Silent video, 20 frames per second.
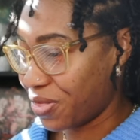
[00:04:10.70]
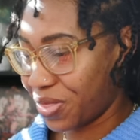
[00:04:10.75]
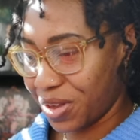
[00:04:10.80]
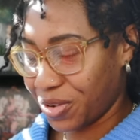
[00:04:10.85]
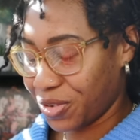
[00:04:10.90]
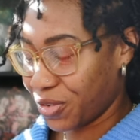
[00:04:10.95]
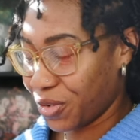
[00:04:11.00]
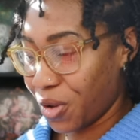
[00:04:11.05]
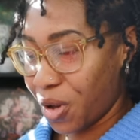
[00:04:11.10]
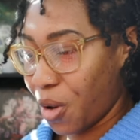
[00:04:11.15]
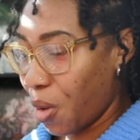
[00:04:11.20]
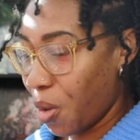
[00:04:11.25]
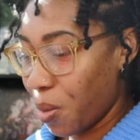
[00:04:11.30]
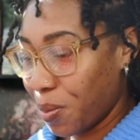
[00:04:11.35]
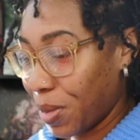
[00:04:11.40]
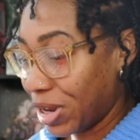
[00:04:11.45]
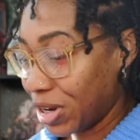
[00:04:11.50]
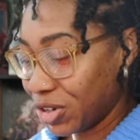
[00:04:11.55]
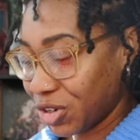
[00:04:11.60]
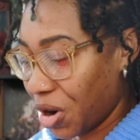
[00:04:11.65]
there's a whole
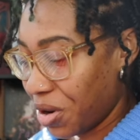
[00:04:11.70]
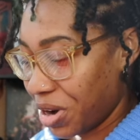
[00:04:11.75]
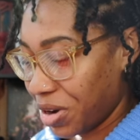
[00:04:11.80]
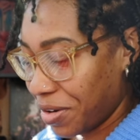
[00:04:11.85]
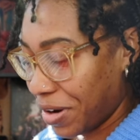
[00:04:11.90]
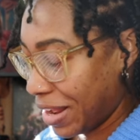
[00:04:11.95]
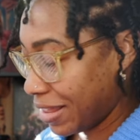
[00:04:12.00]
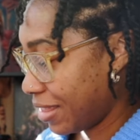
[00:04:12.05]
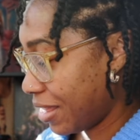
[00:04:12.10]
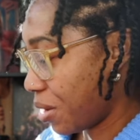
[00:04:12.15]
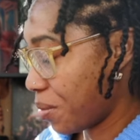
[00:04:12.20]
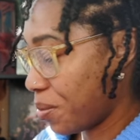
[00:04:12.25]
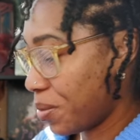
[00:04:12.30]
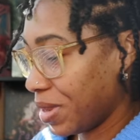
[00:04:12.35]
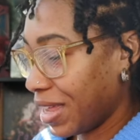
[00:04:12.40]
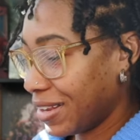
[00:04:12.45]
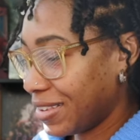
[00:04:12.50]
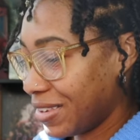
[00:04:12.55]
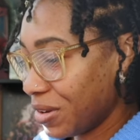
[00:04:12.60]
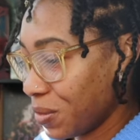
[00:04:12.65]
bunch already right there, but
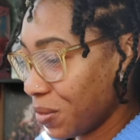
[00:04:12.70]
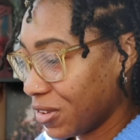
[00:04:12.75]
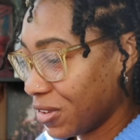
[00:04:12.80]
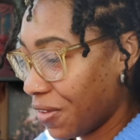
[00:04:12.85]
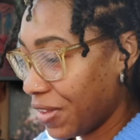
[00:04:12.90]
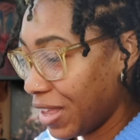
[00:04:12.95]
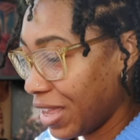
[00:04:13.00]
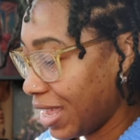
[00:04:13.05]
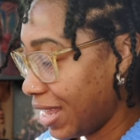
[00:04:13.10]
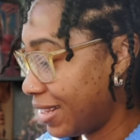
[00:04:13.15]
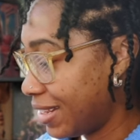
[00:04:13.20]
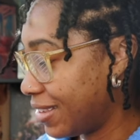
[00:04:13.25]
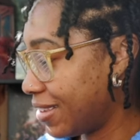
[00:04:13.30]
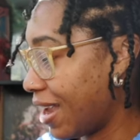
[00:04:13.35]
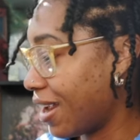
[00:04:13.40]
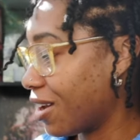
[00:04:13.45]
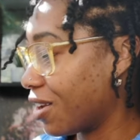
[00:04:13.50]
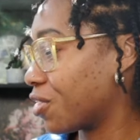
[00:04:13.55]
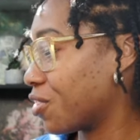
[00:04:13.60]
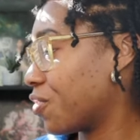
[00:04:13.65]
let's see what's on the
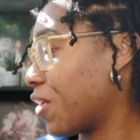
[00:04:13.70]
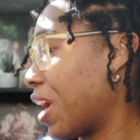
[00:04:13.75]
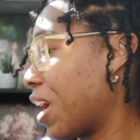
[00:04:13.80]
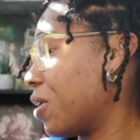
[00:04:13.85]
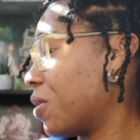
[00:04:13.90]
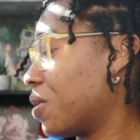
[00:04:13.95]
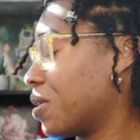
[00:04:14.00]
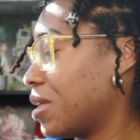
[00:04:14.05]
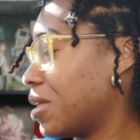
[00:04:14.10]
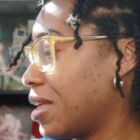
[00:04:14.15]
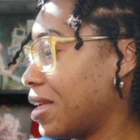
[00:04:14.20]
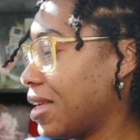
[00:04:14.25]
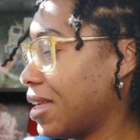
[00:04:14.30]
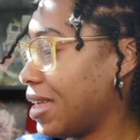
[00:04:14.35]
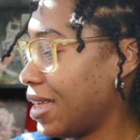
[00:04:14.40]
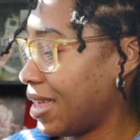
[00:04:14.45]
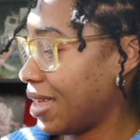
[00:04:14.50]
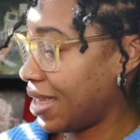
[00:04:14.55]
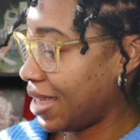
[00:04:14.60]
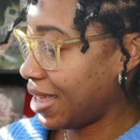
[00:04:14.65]
inside of the
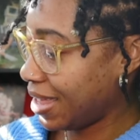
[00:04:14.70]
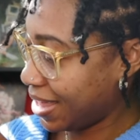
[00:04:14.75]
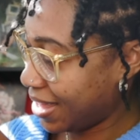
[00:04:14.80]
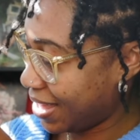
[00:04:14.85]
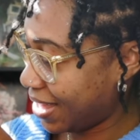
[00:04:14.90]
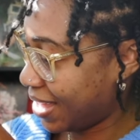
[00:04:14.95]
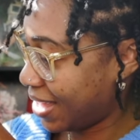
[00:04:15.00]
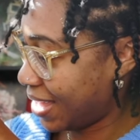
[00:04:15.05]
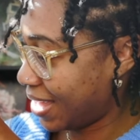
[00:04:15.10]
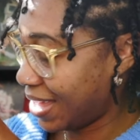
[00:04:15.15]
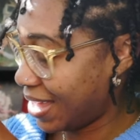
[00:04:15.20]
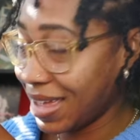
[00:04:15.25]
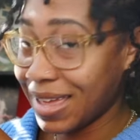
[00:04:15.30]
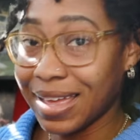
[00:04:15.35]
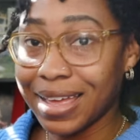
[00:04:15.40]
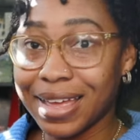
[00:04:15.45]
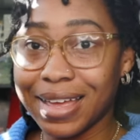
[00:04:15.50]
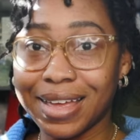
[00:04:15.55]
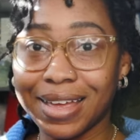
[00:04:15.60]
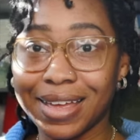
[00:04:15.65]
vinyl.
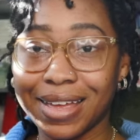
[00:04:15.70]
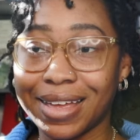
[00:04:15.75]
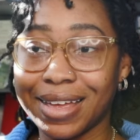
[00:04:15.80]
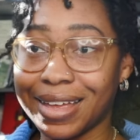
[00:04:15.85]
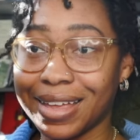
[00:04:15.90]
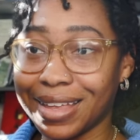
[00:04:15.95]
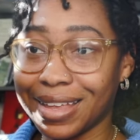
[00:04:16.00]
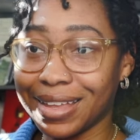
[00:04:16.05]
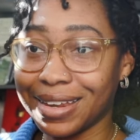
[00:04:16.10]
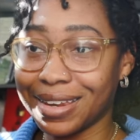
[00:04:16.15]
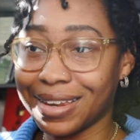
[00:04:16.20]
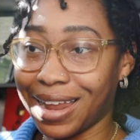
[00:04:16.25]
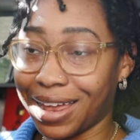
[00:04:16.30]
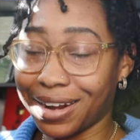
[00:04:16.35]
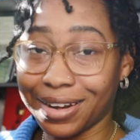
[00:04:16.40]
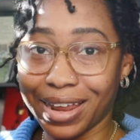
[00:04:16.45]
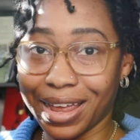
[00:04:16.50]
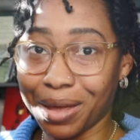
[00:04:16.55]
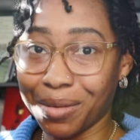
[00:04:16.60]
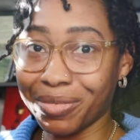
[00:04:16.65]
Not a
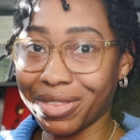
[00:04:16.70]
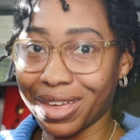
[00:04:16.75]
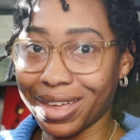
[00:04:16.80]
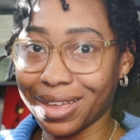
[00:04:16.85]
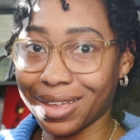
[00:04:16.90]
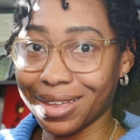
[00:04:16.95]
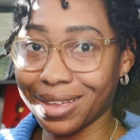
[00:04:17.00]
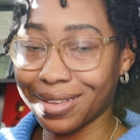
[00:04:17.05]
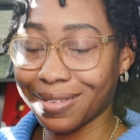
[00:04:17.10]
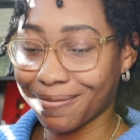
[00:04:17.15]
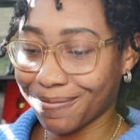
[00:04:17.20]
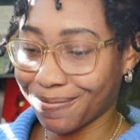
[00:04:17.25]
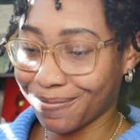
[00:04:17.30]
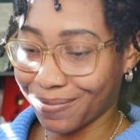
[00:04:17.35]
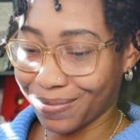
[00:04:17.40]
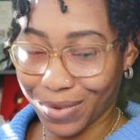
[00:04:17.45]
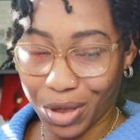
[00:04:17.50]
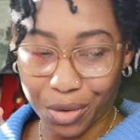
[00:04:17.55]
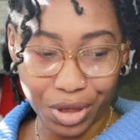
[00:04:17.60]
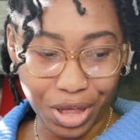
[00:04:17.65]
damn thing.
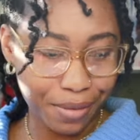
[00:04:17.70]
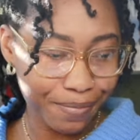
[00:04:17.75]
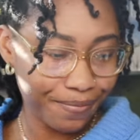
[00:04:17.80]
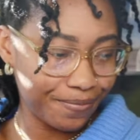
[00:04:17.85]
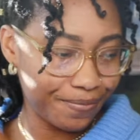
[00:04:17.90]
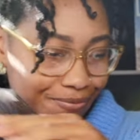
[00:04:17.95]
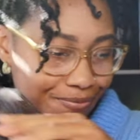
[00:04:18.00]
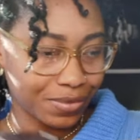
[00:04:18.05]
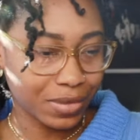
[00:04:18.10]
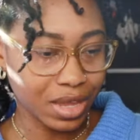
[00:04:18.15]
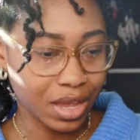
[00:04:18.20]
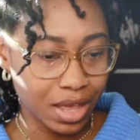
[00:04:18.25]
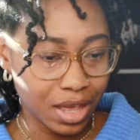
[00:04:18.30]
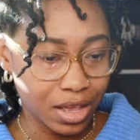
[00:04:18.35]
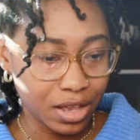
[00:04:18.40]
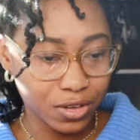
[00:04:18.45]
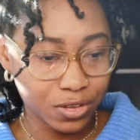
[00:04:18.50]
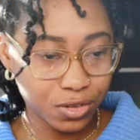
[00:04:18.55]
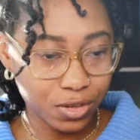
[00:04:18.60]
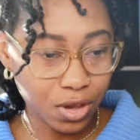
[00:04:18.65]
Okay,
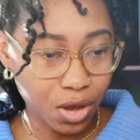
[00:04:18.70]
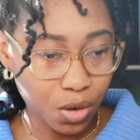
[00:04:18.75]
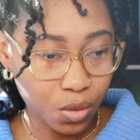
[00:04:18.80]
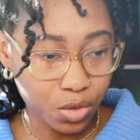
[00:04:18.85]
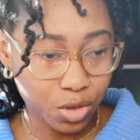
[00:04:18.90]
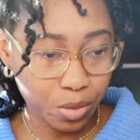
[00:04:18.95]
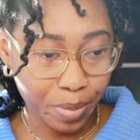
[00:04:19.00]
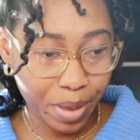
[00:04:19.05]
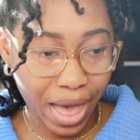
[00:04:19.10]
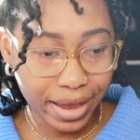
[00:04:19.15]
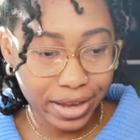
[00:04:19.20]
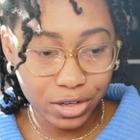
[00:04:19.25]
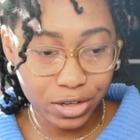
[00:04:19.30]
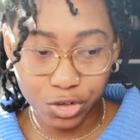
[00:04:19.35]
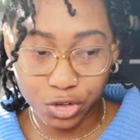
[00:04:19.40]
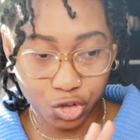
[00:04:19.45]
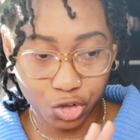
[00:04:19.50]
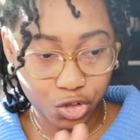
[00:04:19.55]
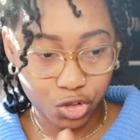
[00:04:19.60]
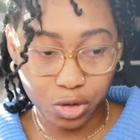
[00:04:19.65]
so the package
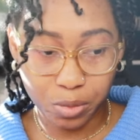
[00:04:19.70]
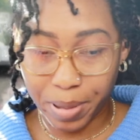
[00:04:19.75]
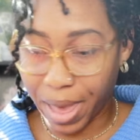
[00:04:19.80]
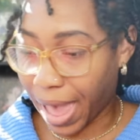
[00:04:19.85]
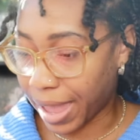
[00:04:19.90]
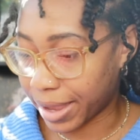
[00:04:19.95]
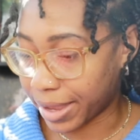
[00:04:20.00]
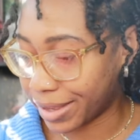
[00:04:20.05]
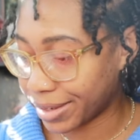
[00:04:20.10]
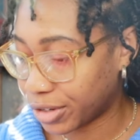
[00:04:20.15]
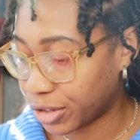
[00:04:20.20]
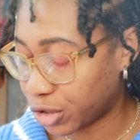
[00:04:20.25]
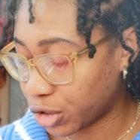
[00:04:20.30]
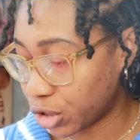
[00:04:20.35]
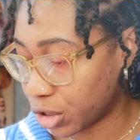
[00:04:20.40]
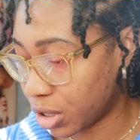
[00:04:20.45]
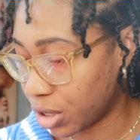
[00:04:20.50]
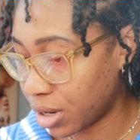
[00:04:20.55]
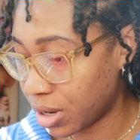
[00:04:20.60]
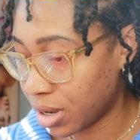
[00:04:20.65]
is just a package,
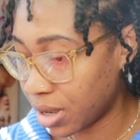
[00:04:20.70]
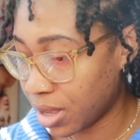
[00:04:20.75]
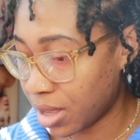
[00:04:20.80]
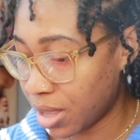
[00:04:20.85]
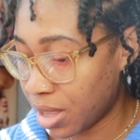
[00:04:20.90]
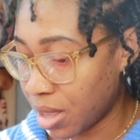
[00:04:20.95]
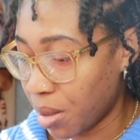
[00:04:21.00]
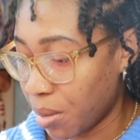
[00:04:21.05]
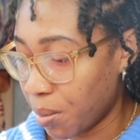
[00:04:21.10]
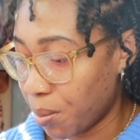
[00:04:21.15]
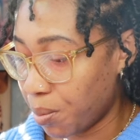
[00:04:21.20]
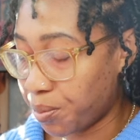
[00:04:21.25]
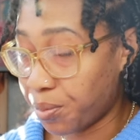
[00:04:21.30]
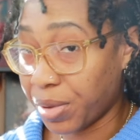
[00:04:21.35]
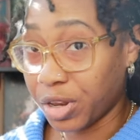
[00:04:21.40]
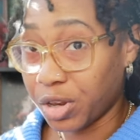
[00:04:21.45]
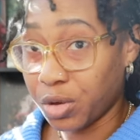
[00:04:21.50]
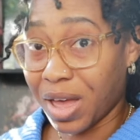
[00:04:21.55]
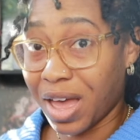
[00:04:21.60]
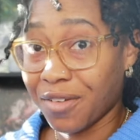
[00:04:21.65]

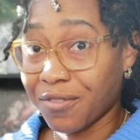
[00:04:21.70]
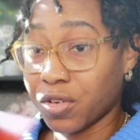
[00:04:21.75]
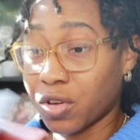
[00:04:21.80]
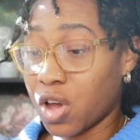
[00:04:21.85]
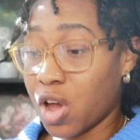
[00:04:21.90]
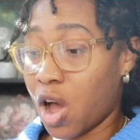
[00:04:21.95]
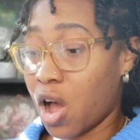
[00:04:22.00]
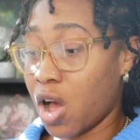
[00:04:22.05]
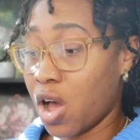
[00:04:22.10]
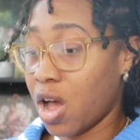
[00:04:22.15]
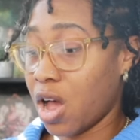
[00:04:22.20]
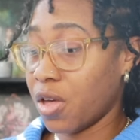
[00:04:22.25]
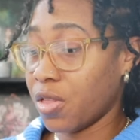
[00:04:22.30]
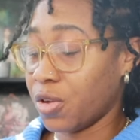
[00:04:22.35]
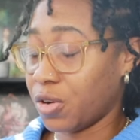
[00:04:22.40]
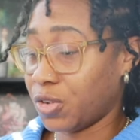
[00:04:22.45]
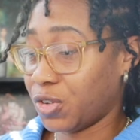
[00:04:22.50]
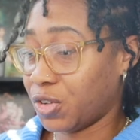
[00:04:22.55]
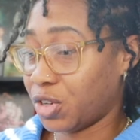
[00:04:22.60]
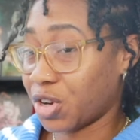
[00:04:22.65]
but you have other
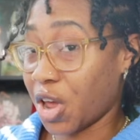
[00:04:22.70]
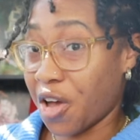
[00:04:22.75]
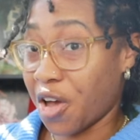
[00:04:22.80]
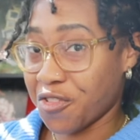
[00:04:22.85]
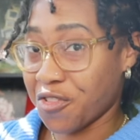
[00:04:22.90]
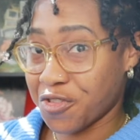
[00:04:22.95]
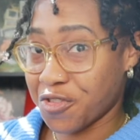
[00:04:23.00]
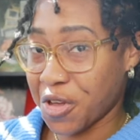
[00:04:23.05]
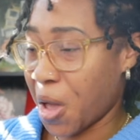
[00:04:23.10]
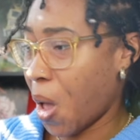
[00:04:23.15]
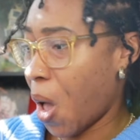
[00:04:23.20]
stuff.